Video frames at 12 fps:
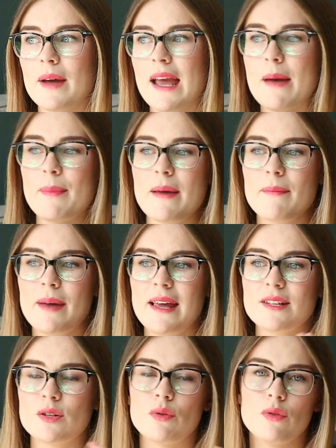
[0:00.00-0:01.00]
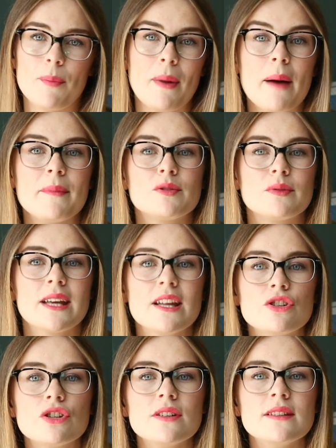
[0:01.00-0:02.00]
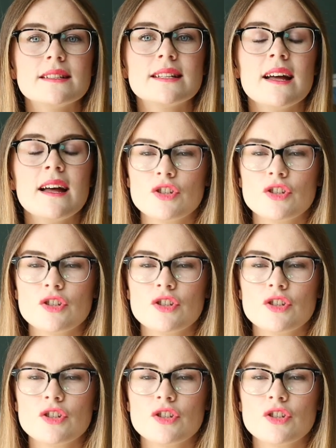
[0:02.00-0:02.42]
Airbnbs or apartments with kitchens.